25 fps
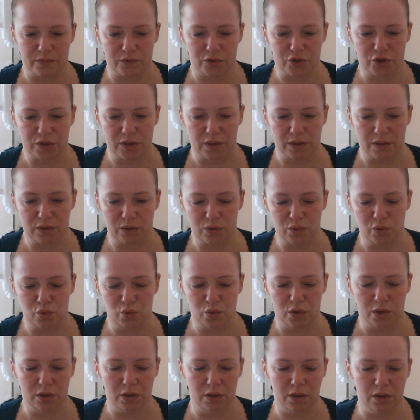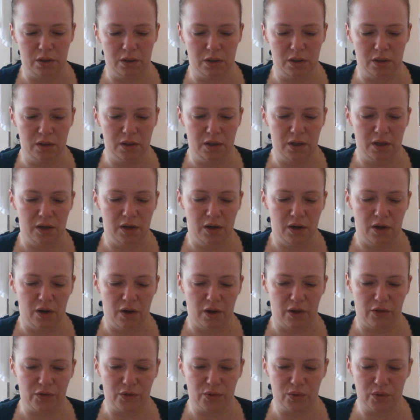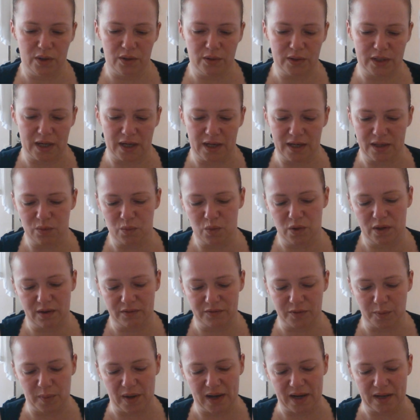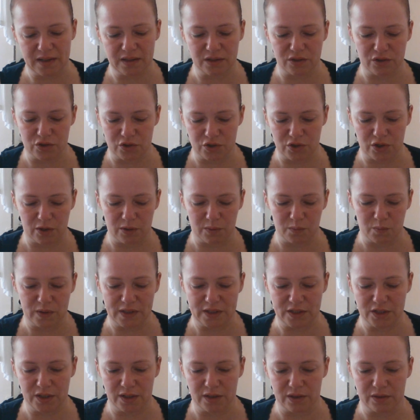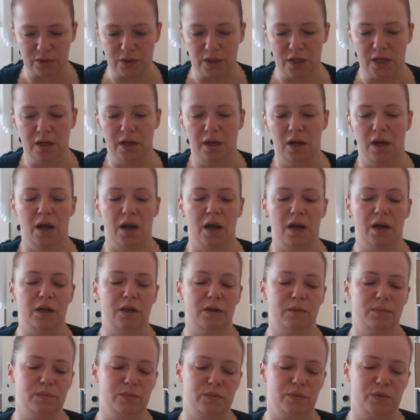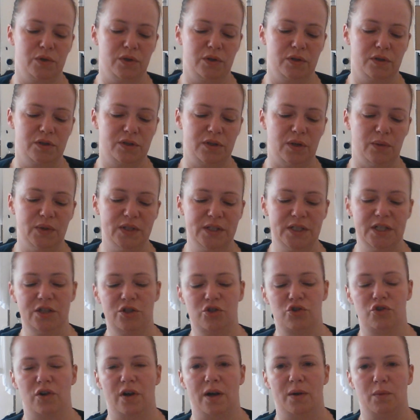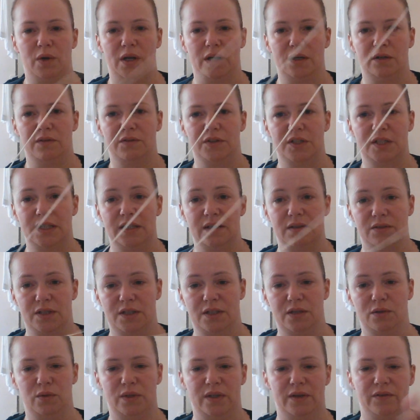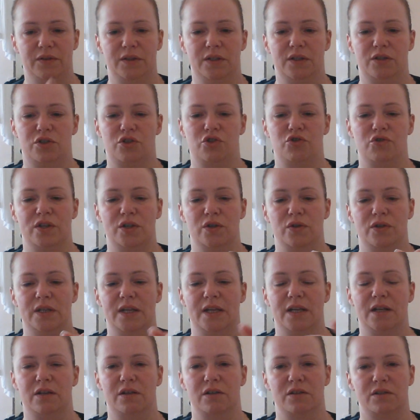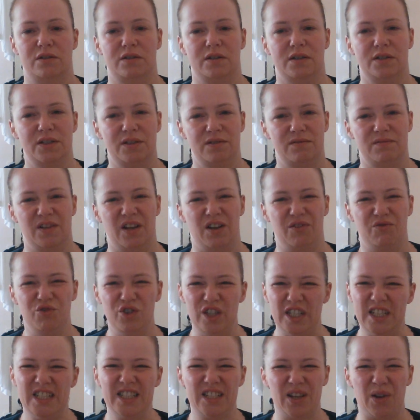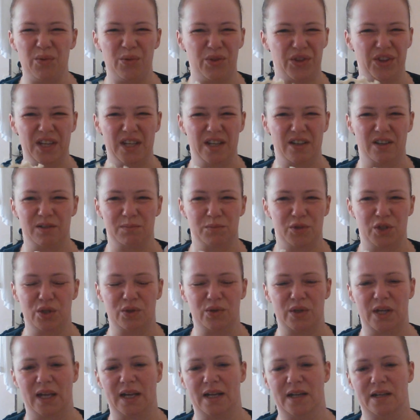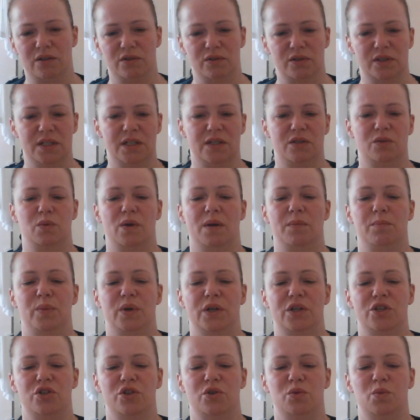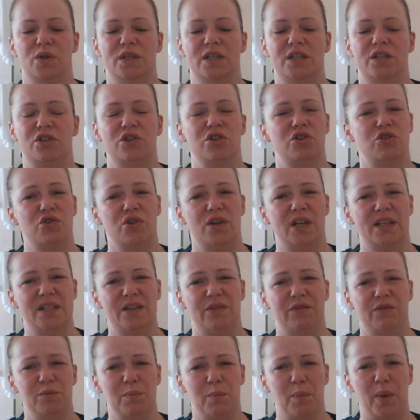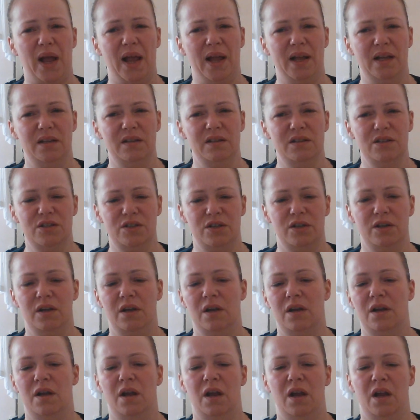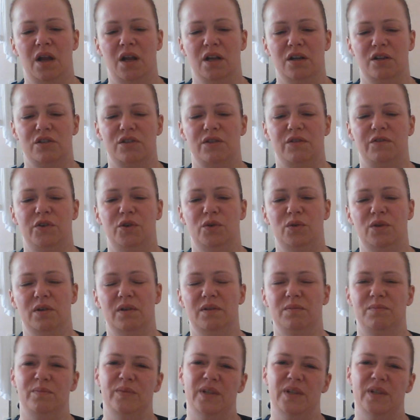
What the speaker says: So I thought, okay, what other patterns can we do? So I did try one. Obviously I still left the string on it because I really don't think I'm too keen on this one, but I just wanted to try different patterns because I thought